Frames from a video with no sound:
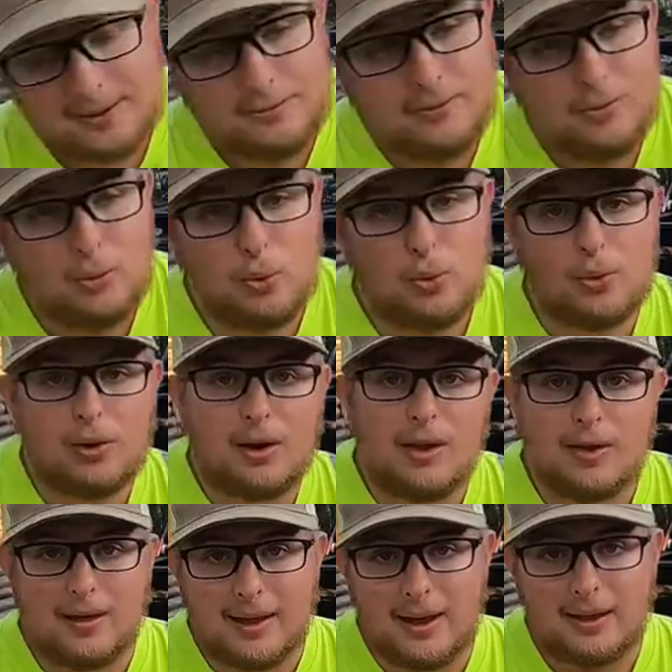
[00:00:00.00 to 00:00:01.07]
it for
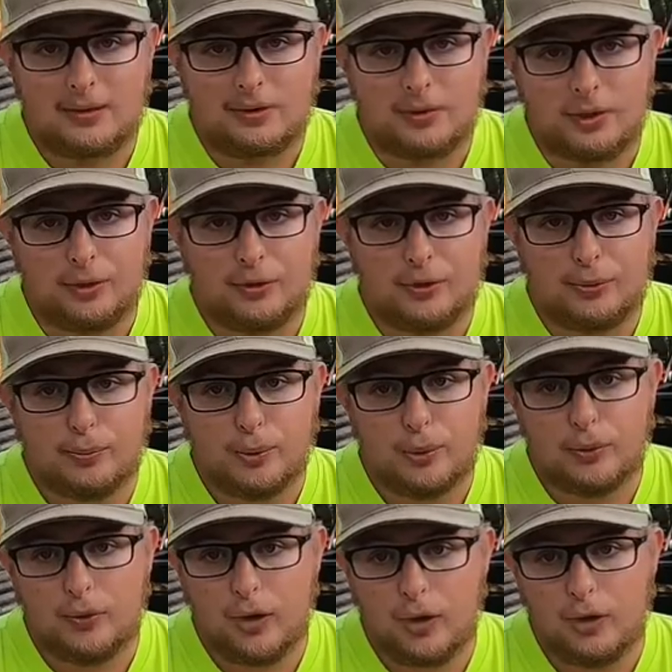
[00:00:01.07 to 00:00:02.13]
that. So let's
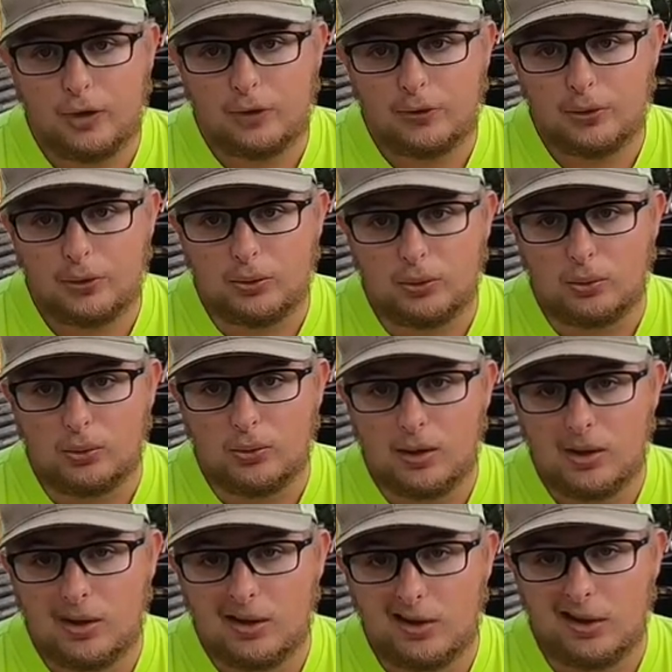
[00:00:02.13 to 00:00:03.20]
move on to
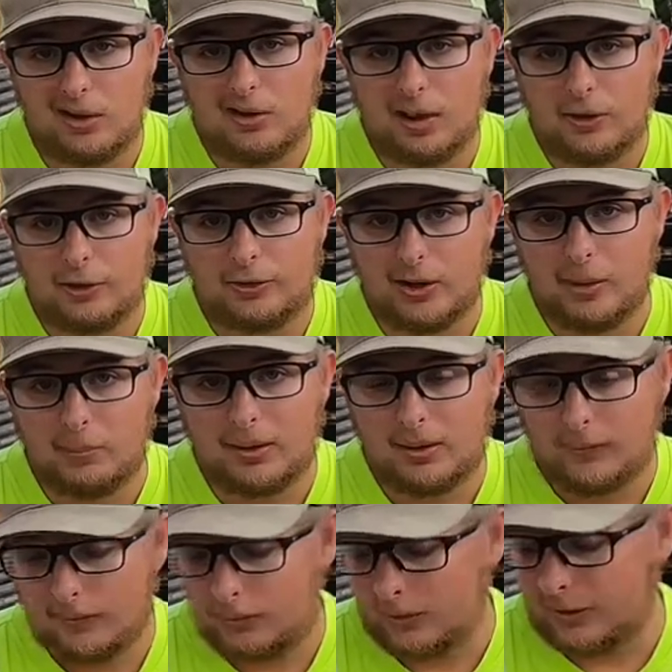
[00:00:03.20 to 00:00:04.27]
another topic
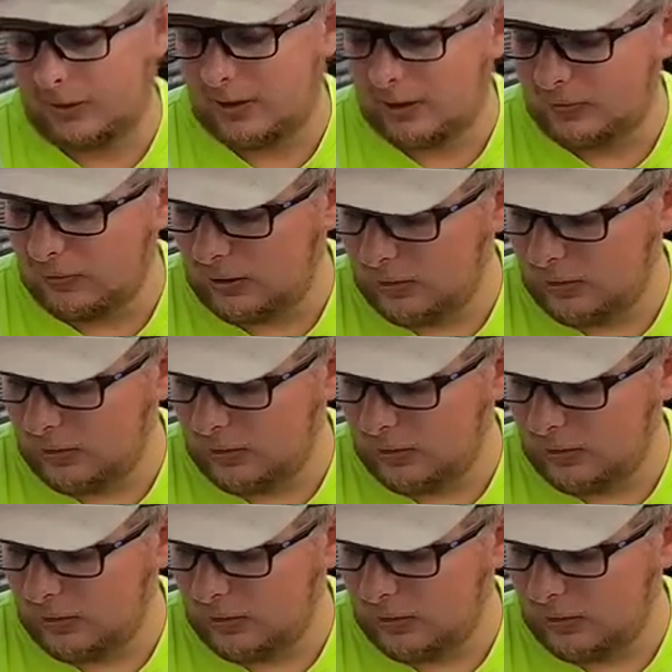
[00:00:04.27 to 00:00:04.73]
for today's